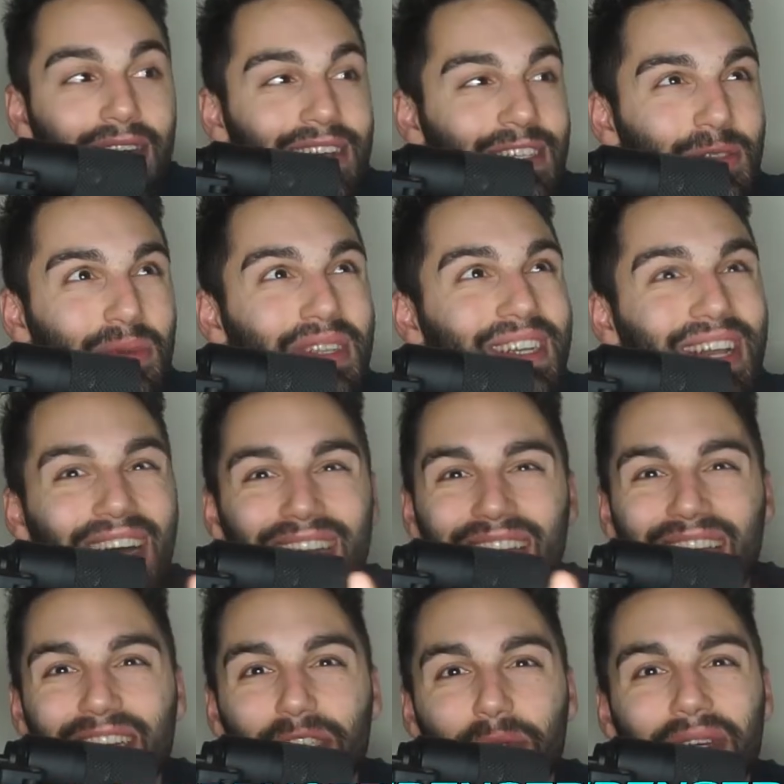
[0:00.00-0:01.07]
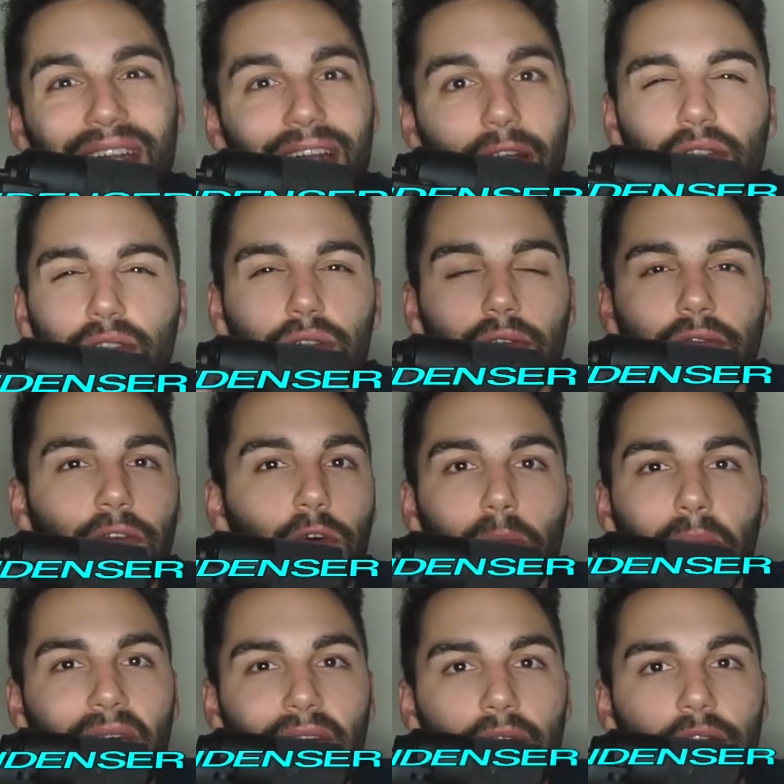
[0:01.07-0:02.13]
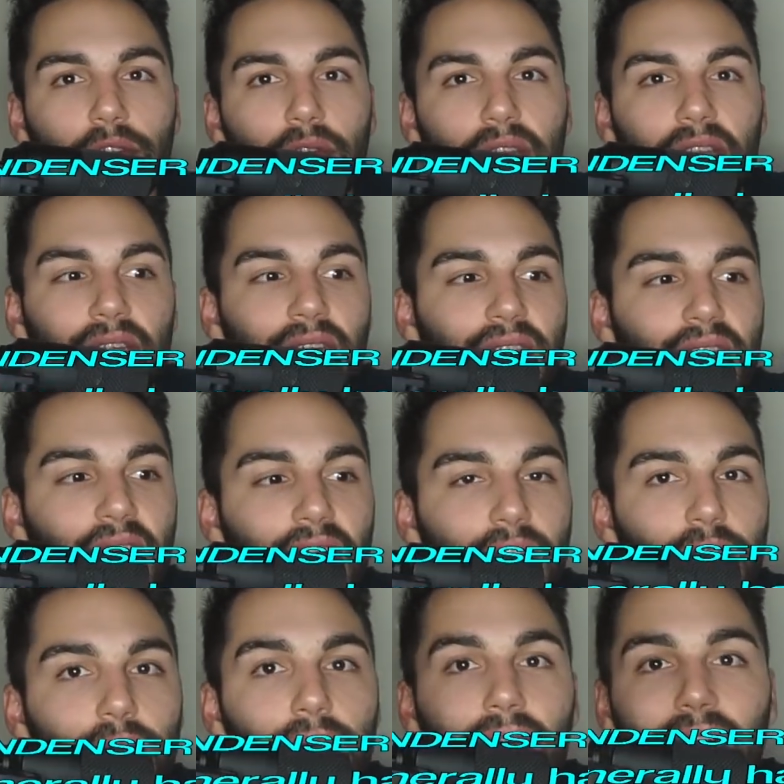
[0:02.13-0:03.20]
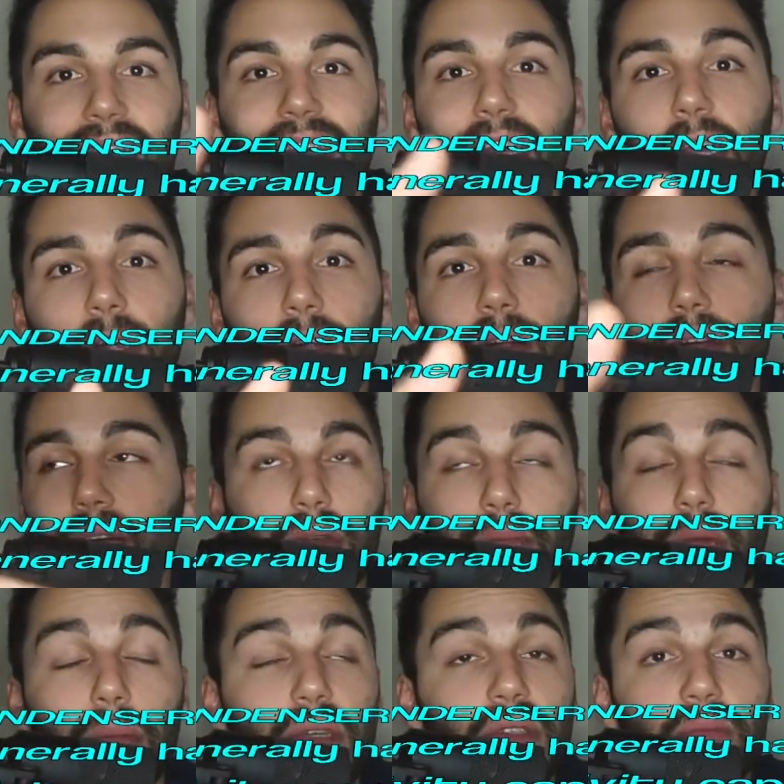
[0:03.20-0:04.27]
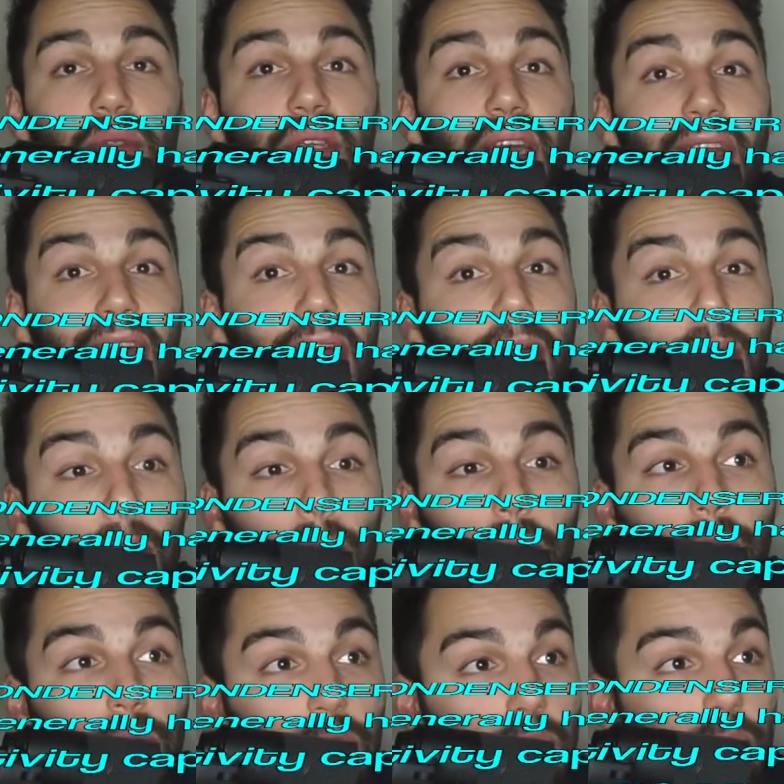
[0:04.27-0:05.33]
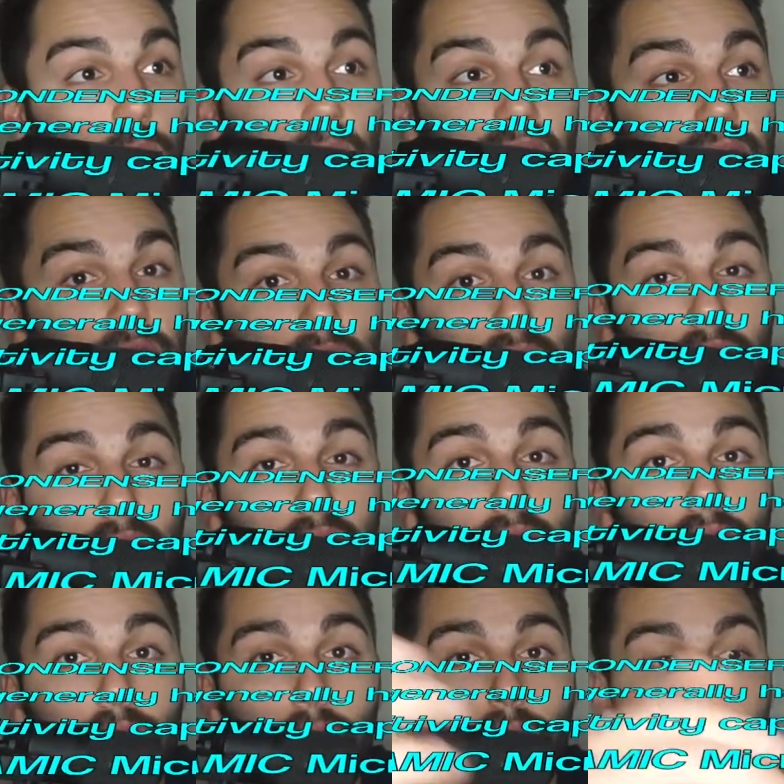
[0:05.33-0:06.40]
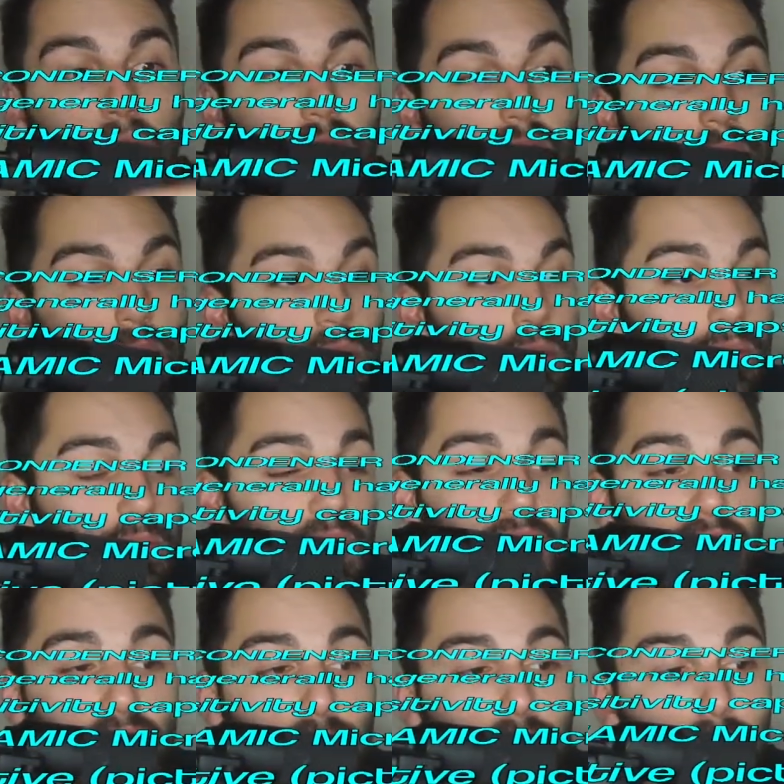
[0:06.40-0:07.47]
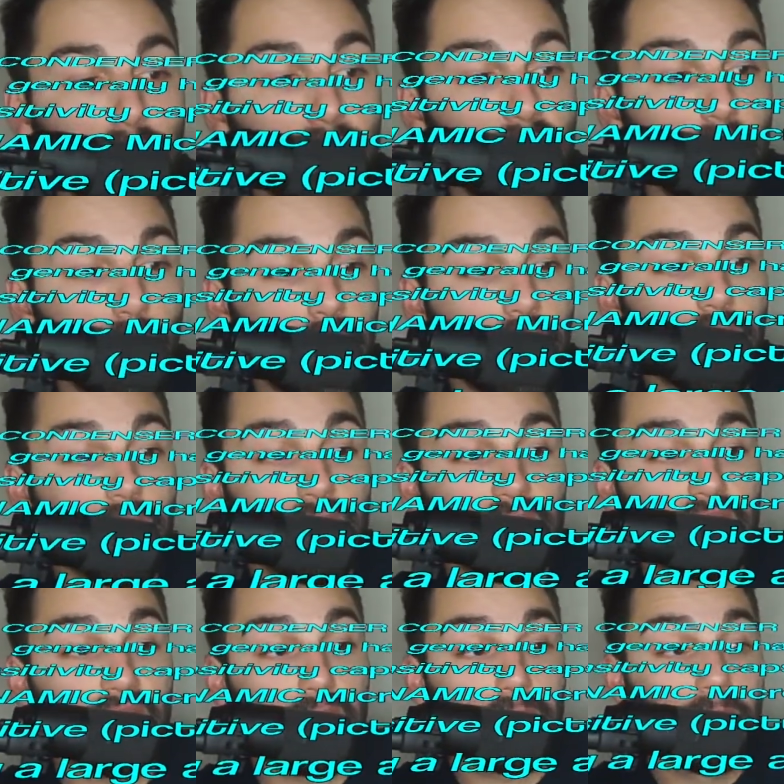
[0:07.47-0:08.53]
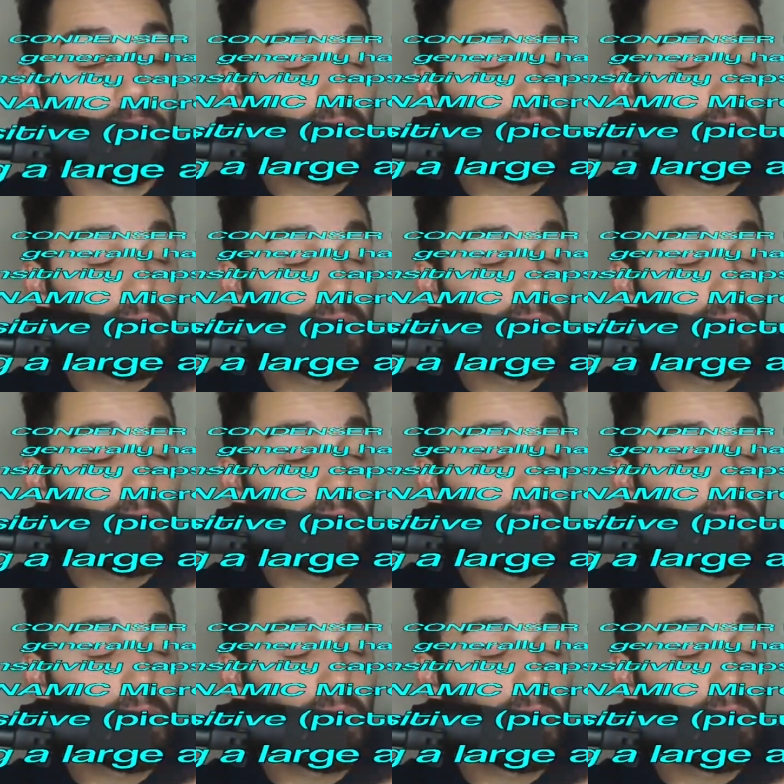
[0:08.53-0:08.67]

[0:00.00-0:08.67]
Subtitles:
it's really not that treated. There's no foam panels or anything like that. You can kind of hear maybe some slight echo or whatever going on in the room. So that's something to be aware of, is that